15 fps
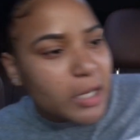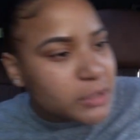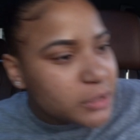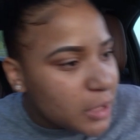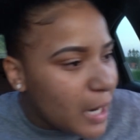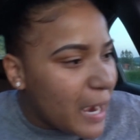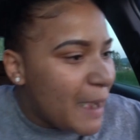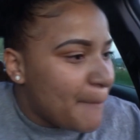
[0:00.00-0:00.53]

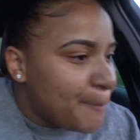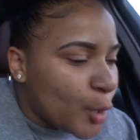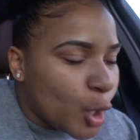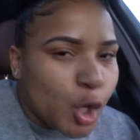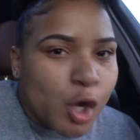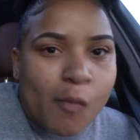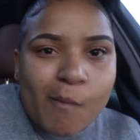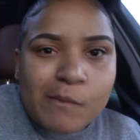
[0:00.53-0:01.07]

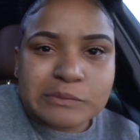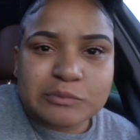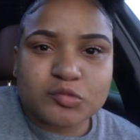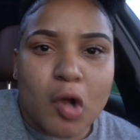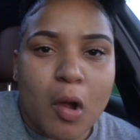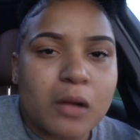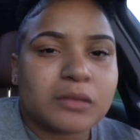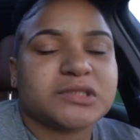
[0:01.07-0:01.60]
drapeau.
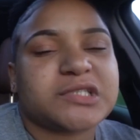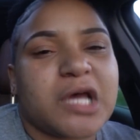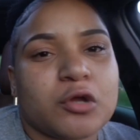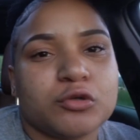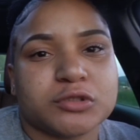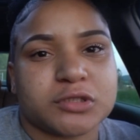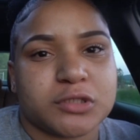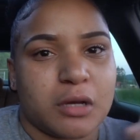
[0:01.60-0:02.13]
That's how
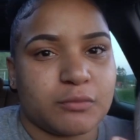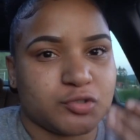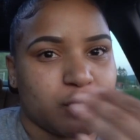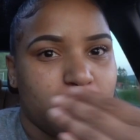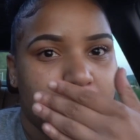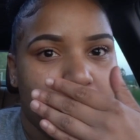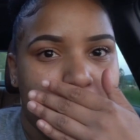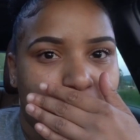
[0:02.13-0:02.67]
you. I'm
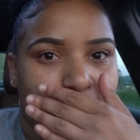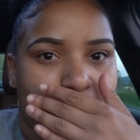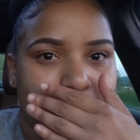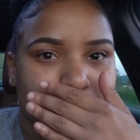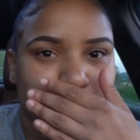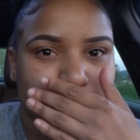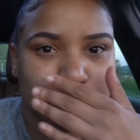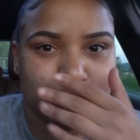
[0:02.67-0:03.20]
sorry. Oh my God,
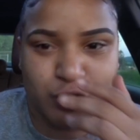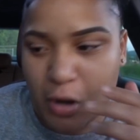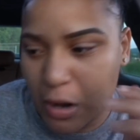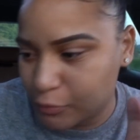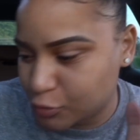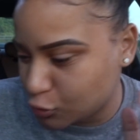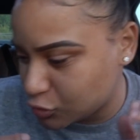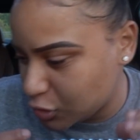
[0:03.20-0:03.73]
I'm chewing. So I'm so